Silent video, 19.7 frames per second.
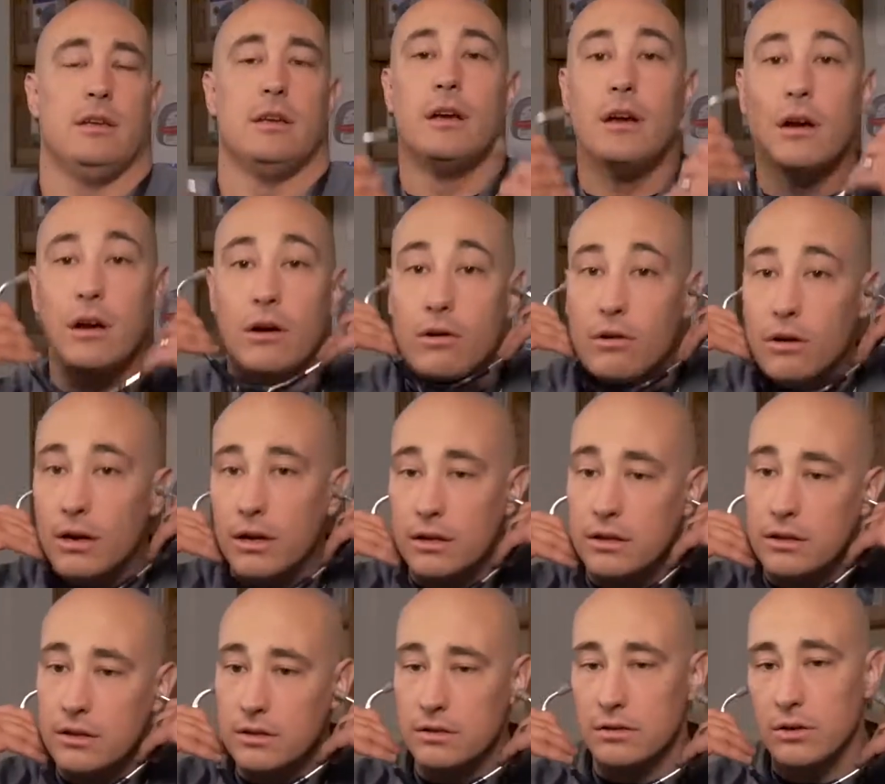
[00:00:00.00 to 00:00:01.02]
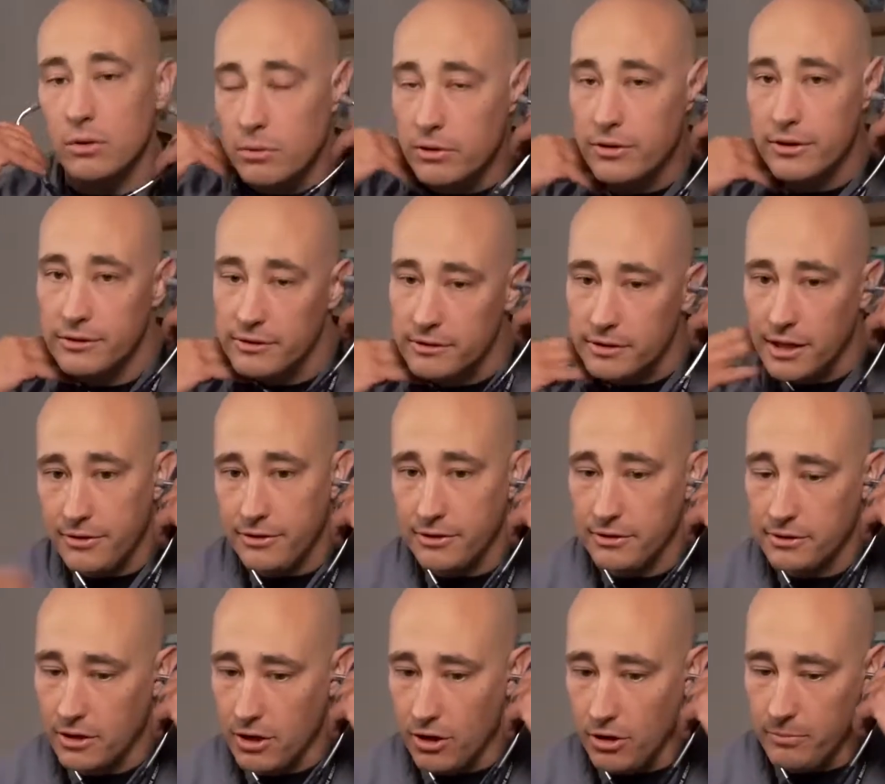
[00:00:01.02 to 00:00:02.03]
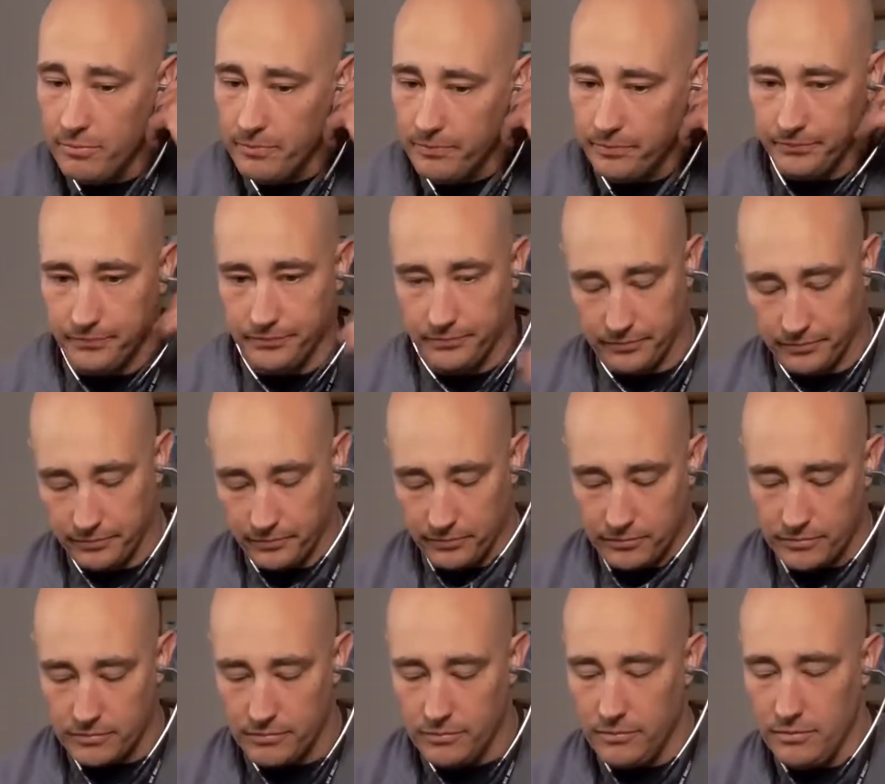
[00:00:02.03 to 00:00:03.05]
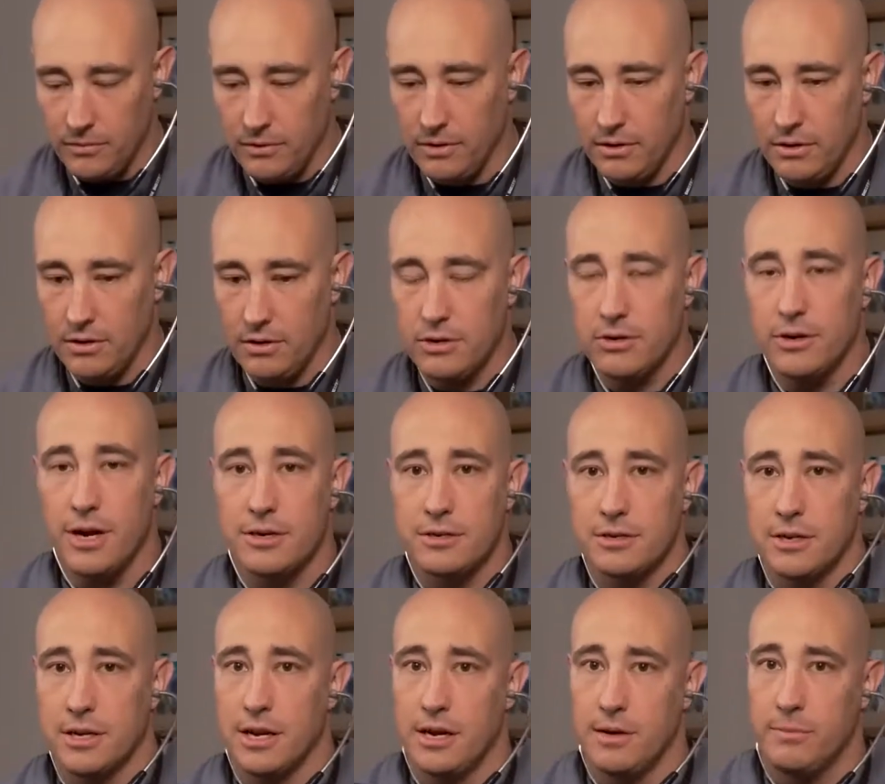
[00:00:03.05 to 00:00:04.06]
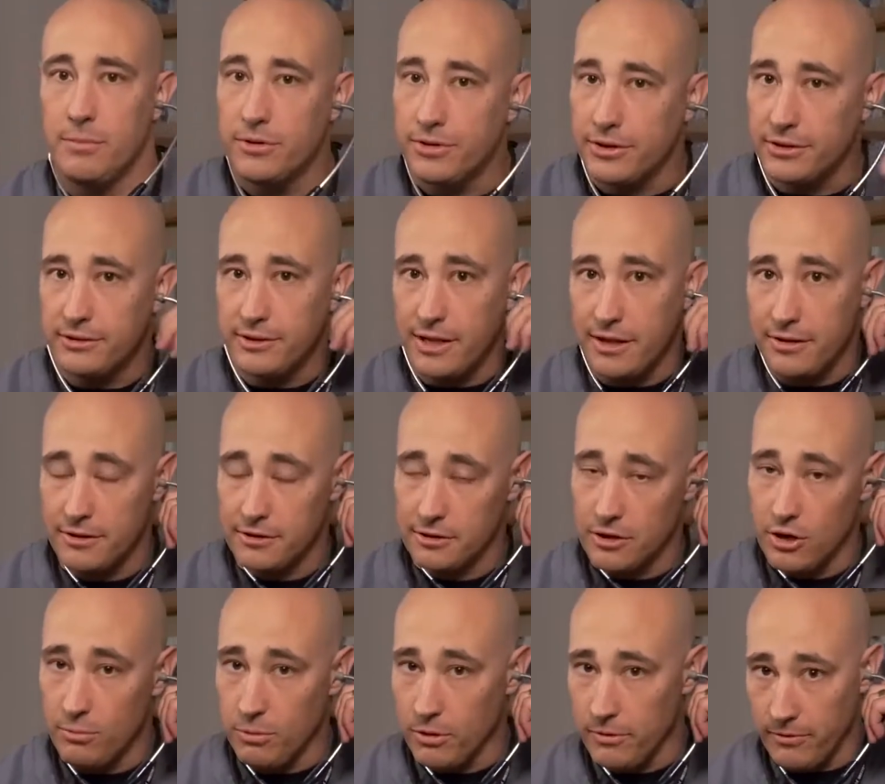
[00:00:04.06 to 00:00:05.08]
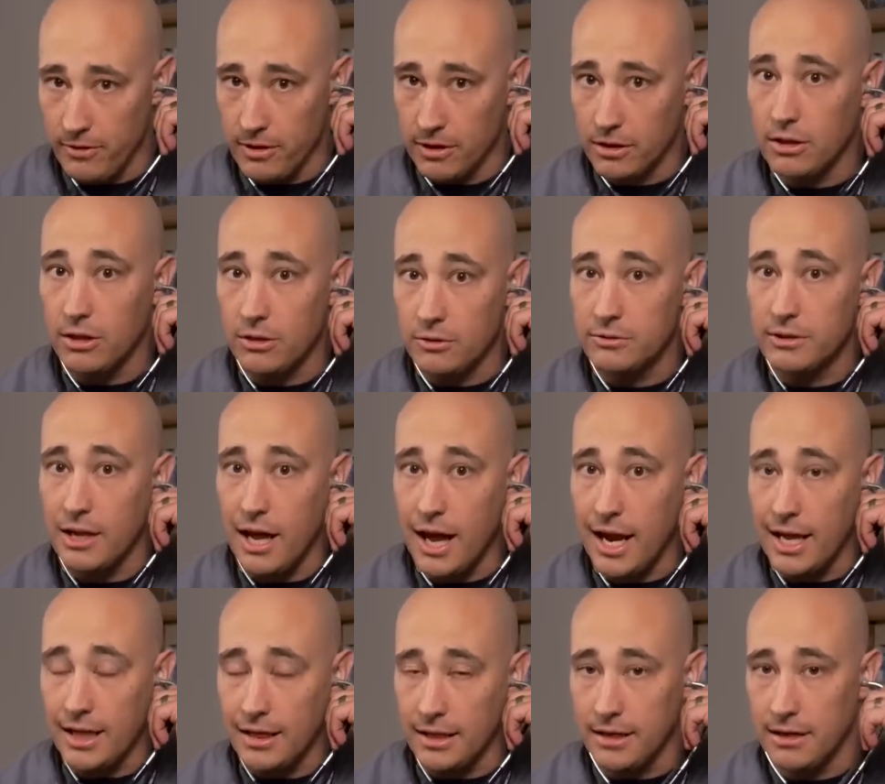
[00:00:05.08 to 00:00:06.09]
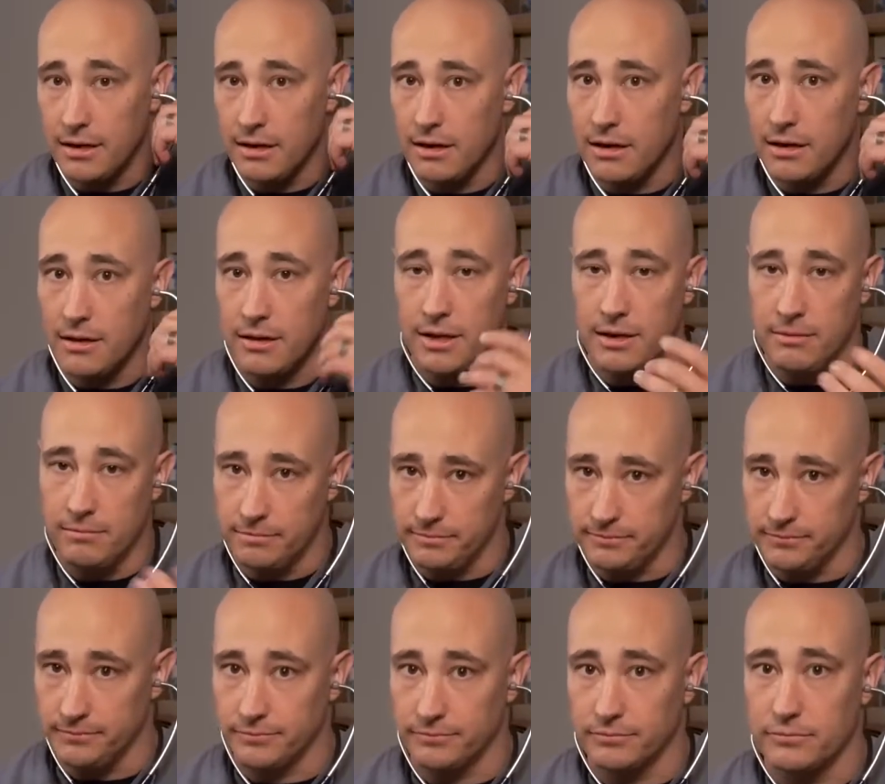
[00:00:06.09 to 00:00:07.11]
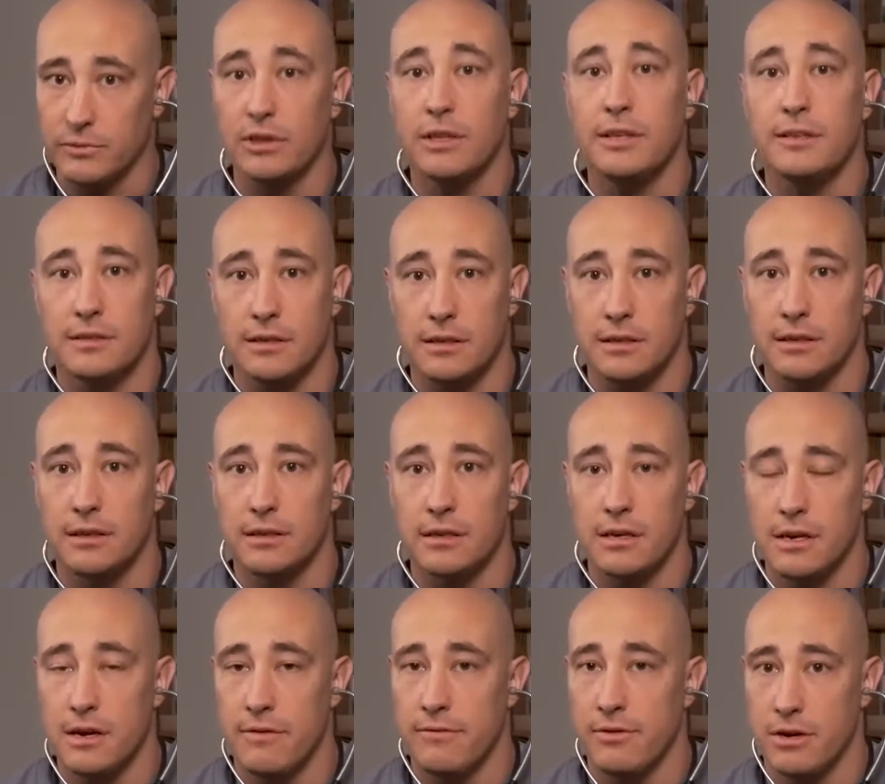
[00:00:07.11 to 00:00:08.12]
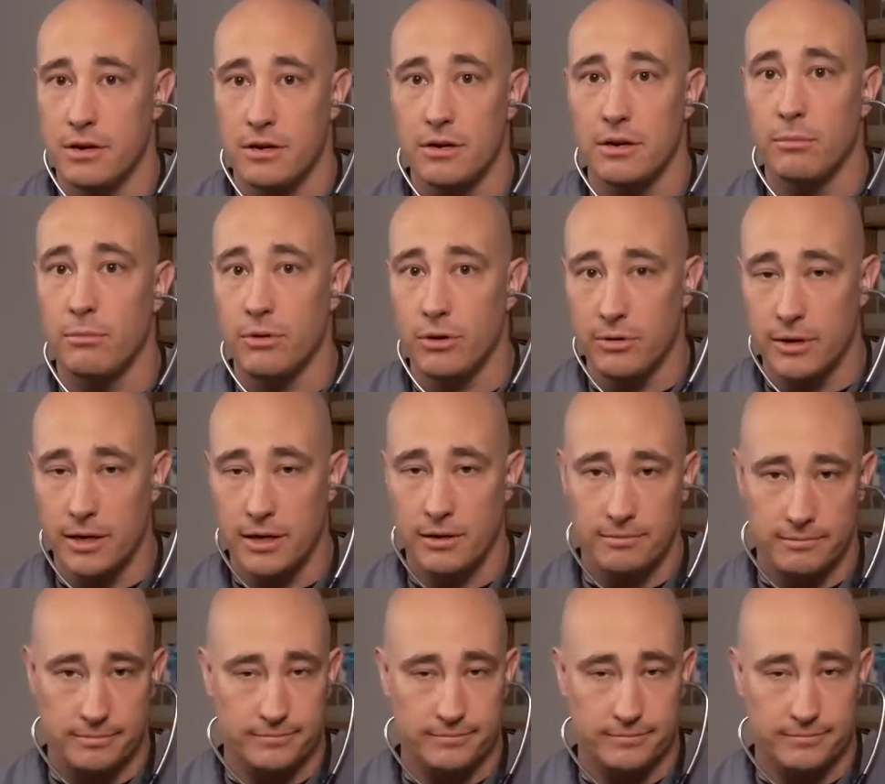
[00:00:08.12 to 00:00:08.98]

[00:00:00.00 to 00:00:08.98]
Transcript: All right, so with the stethoscope, you're actually going to put the stethoscope over a closed eyelid and then listen. And if you hear a bruit,